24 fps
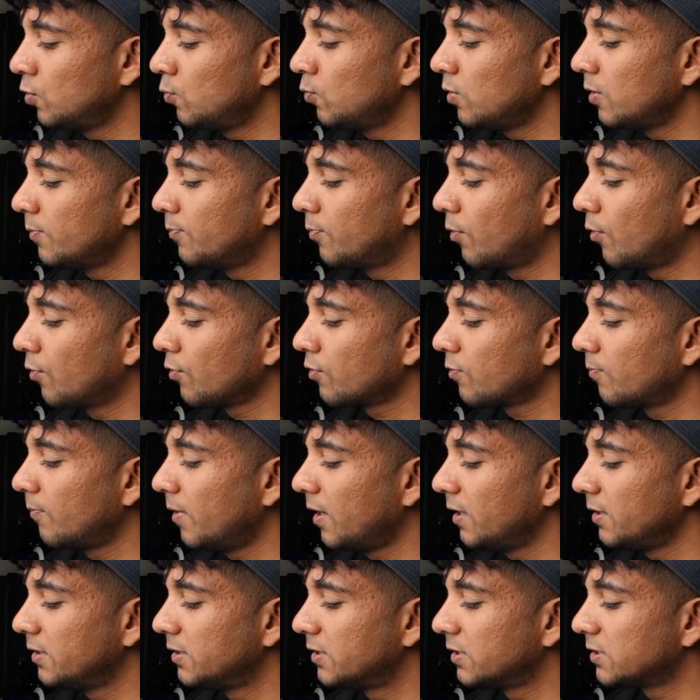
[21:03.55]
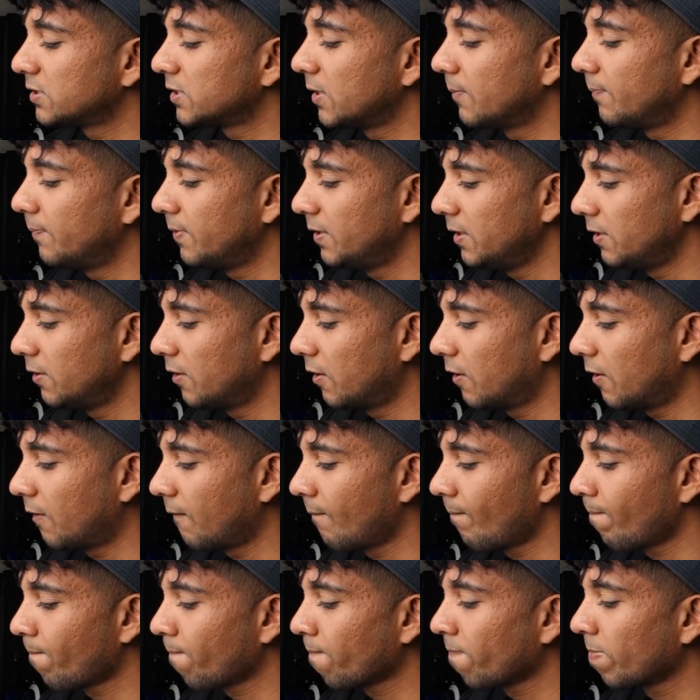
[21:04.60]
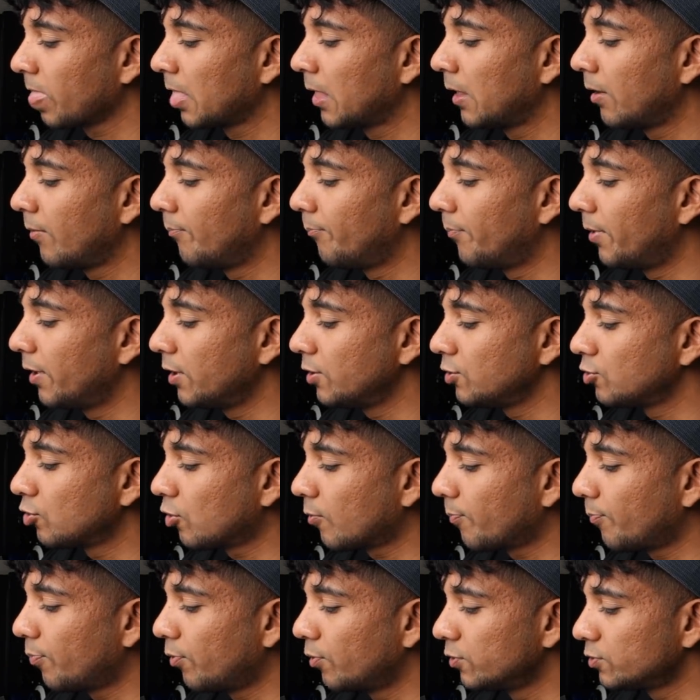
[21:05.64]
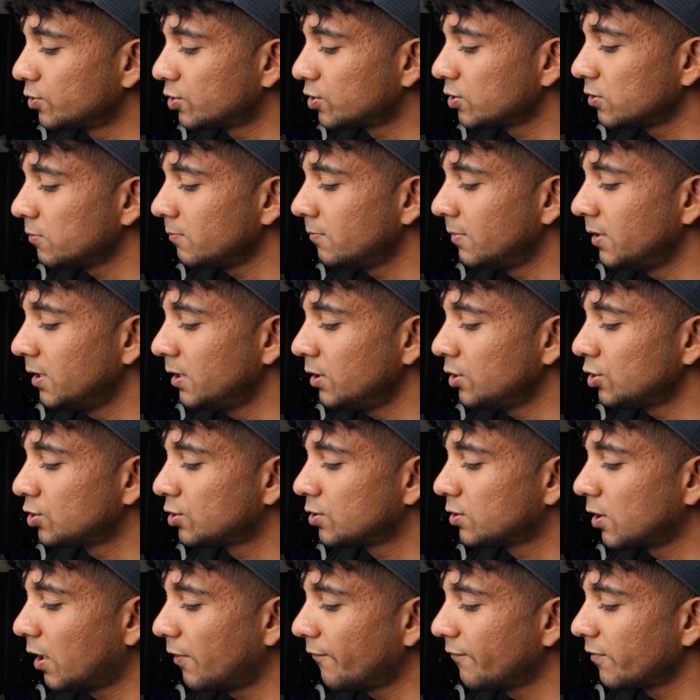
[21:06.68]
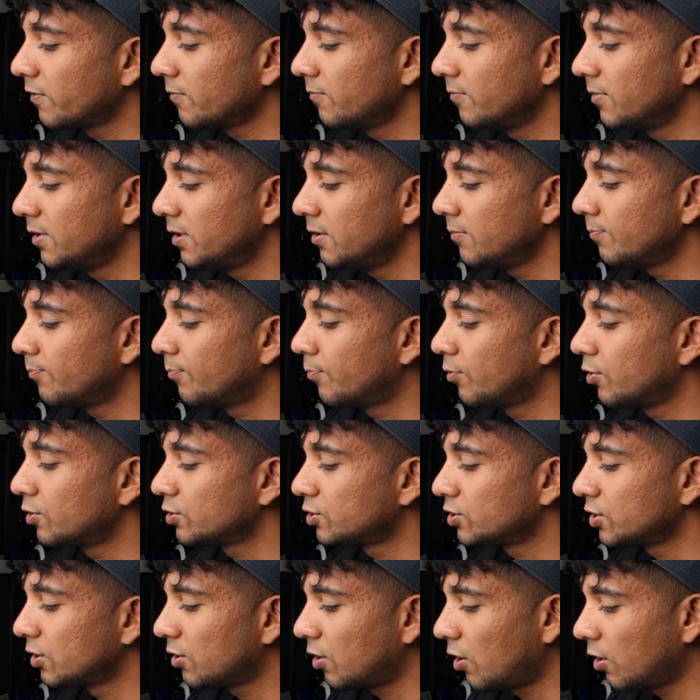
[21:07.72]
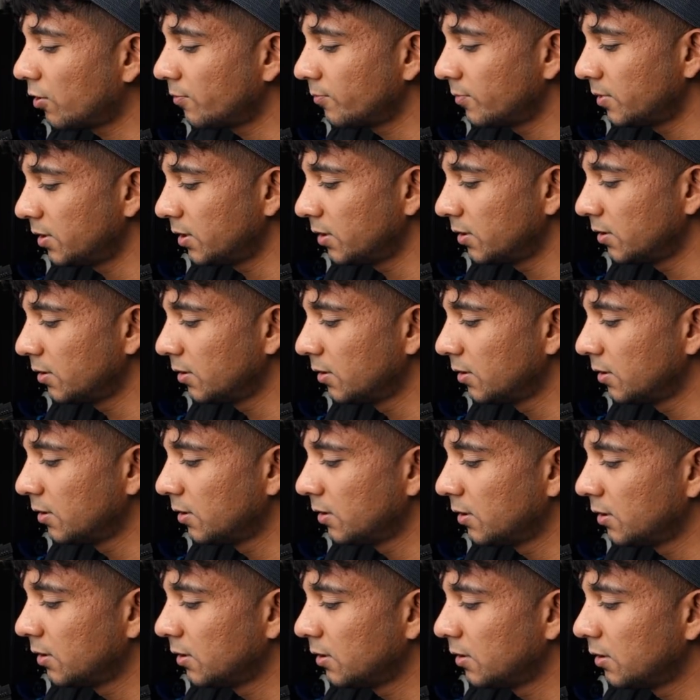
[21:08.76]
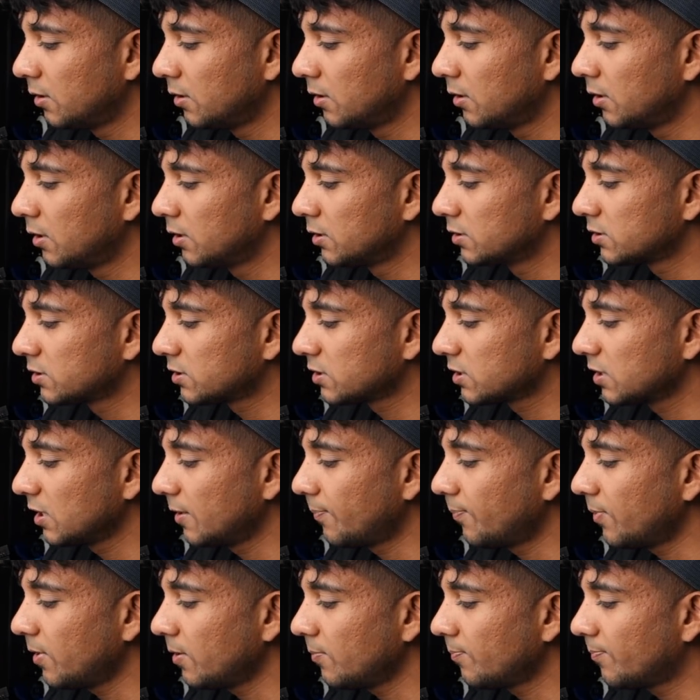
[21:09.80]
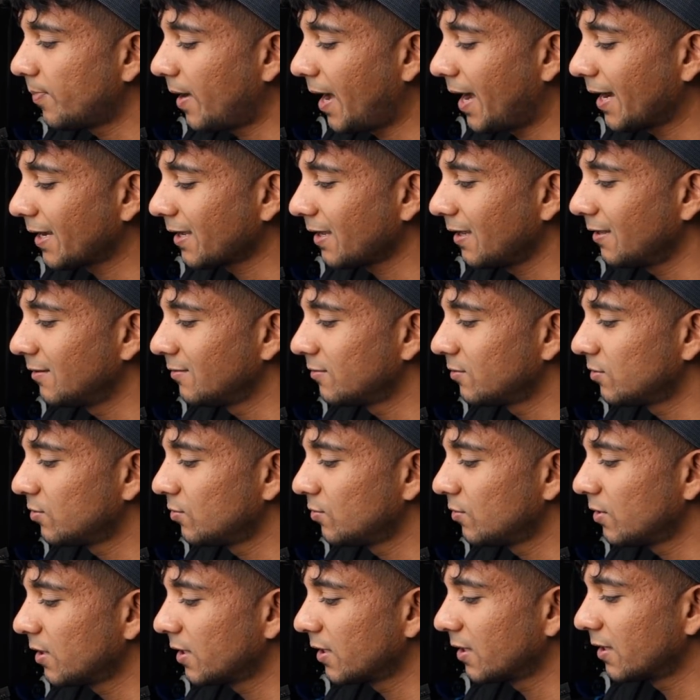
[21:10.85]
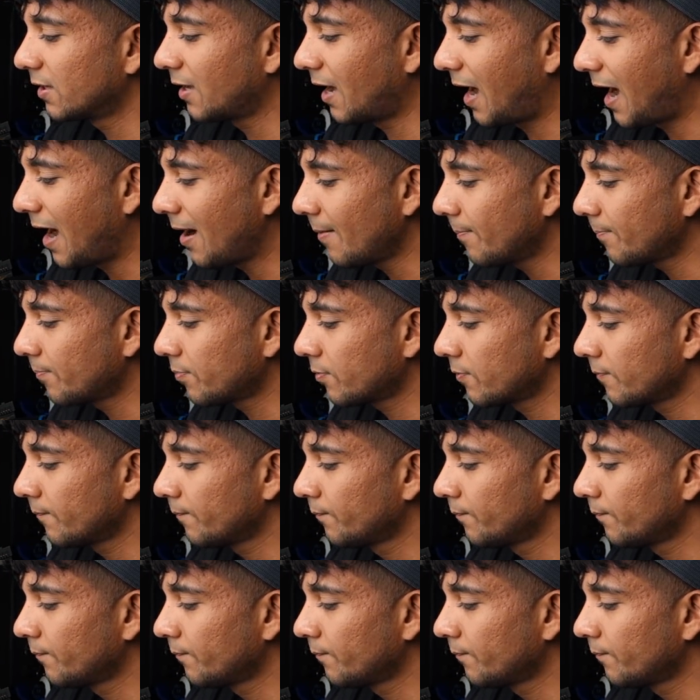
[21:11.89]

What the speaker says: we both may disappear. But you're pushing me, shoving me, push it on me. Slipping back into the gap,